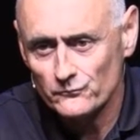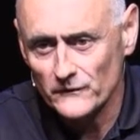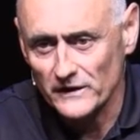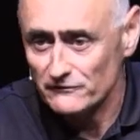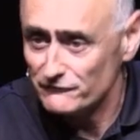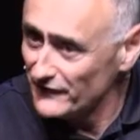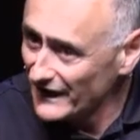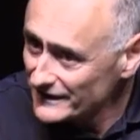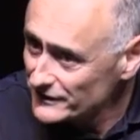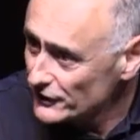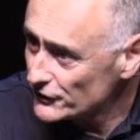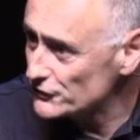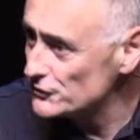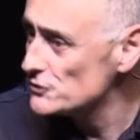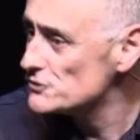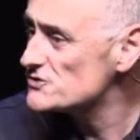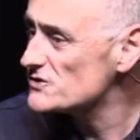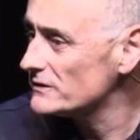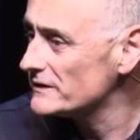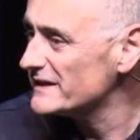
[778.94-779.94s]
In fact, it
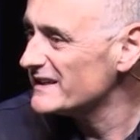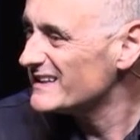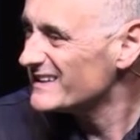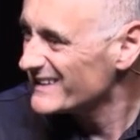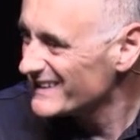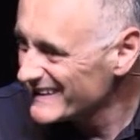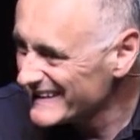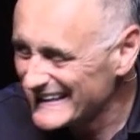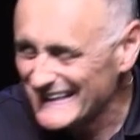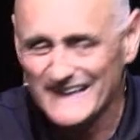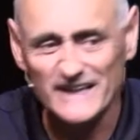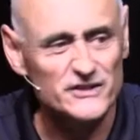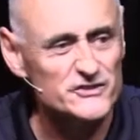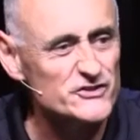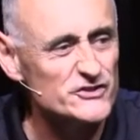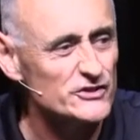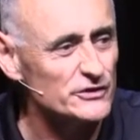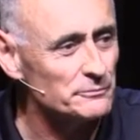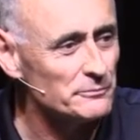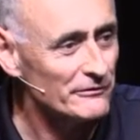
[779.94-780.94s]
usually
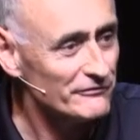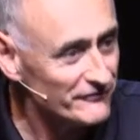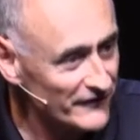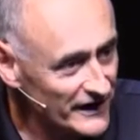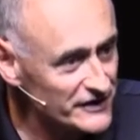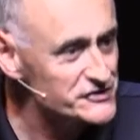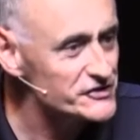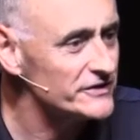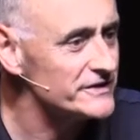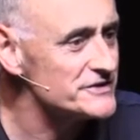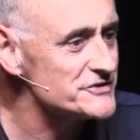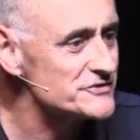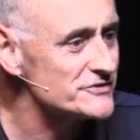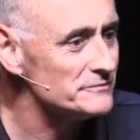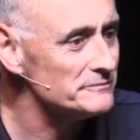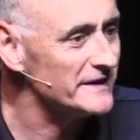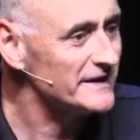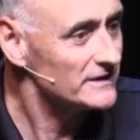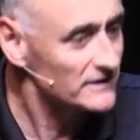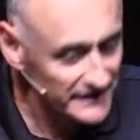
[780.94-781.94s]
leads to
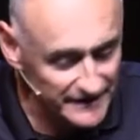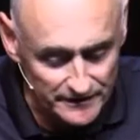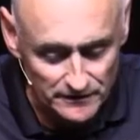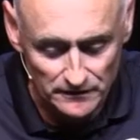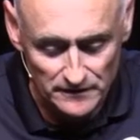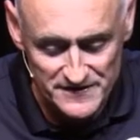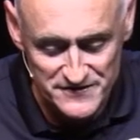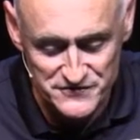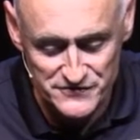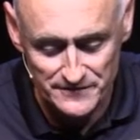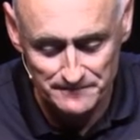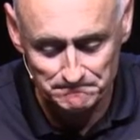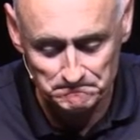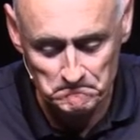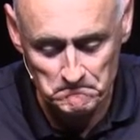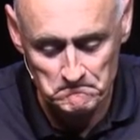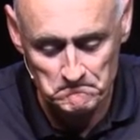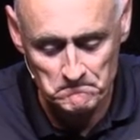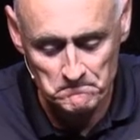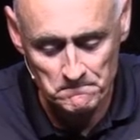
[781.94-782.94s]
perfectionism and
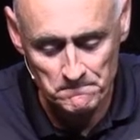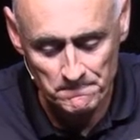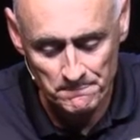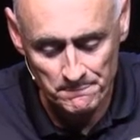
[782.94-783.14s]
legalism.